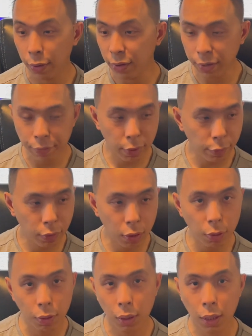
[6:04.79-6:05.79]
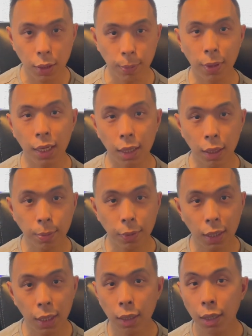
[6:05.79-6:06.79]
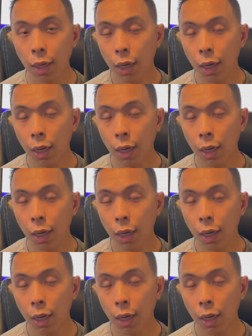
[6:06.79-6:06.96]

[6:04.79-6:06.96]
even if you go to like a big company,